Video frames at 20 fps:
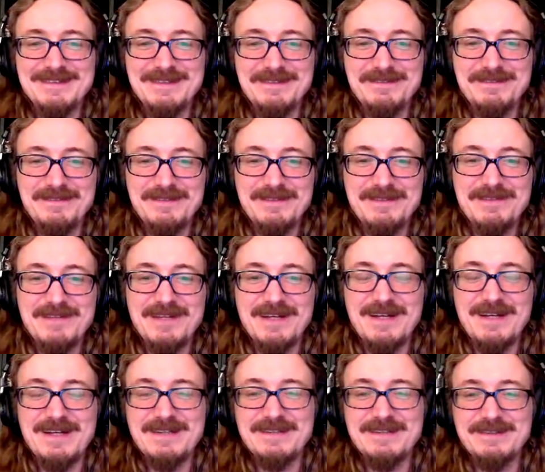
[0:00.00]
you've, you've had a
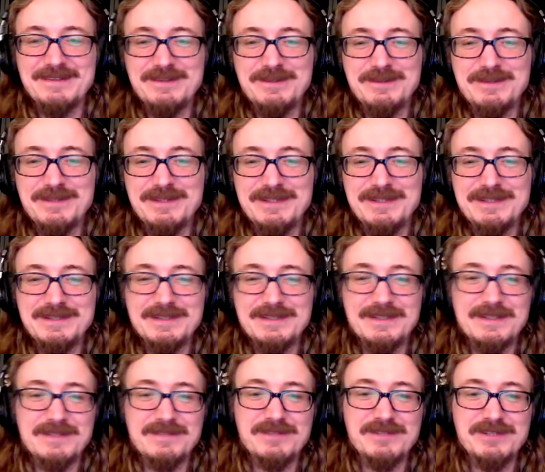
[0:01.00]
lot to do with these uh,
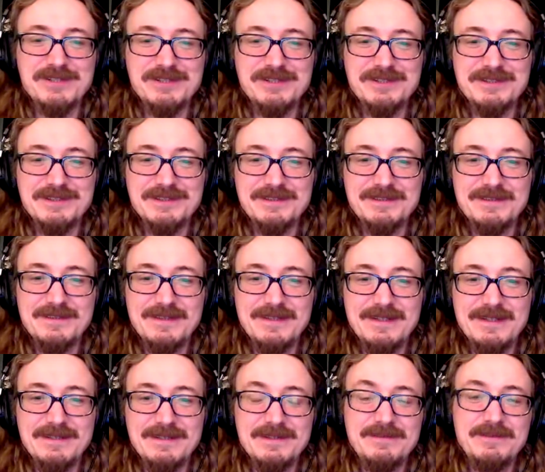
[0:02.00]
conversions,
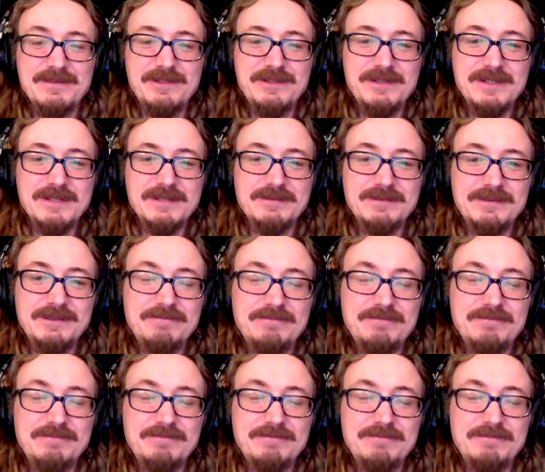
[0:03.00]
uh, the two, uh,